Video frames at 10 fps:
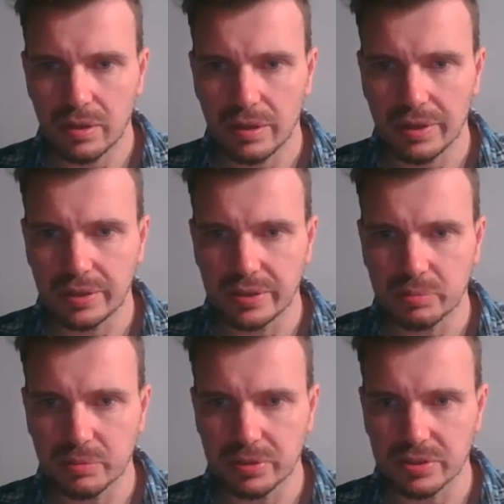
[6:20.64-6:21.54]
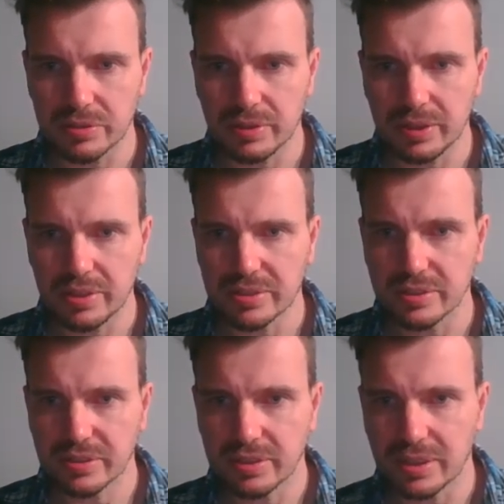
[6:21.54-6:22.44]
I need to put the squares in,
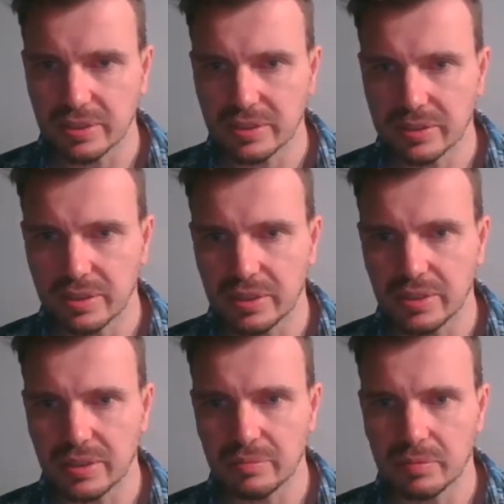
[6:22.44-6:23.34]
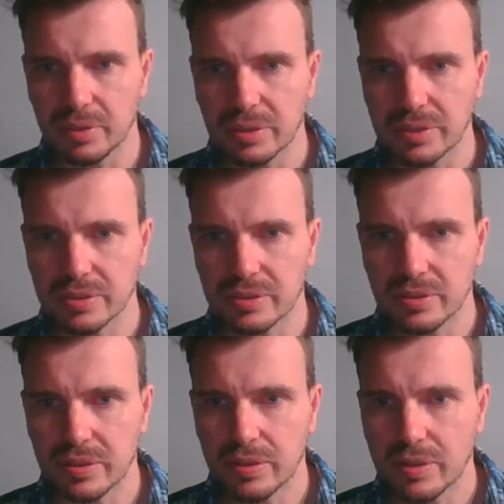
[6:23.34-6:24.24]
didn't I? Plus
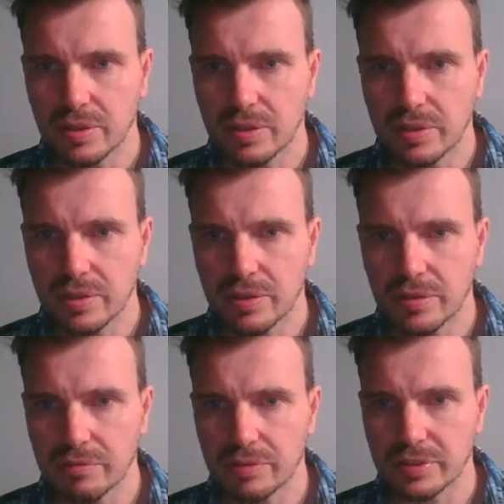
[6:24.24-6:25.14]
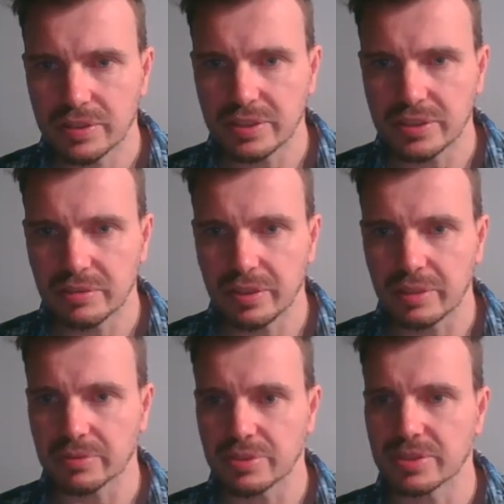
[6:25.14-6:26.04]
3t squared. I
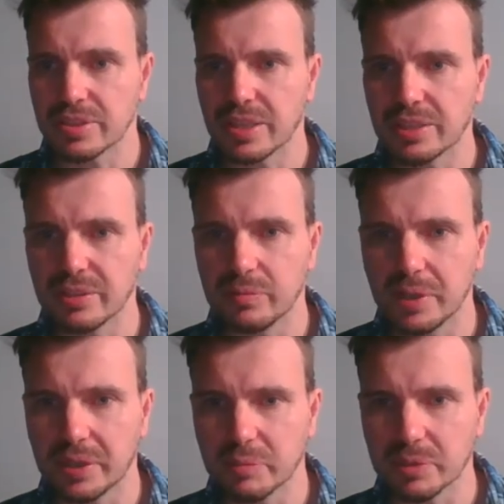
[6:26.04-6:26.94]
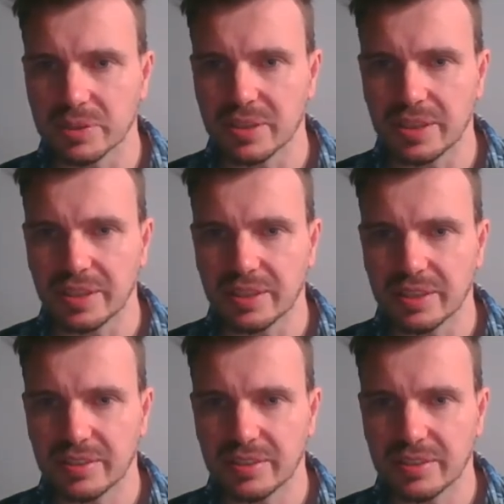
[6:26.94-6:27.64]
was just saying, don't make a mistake.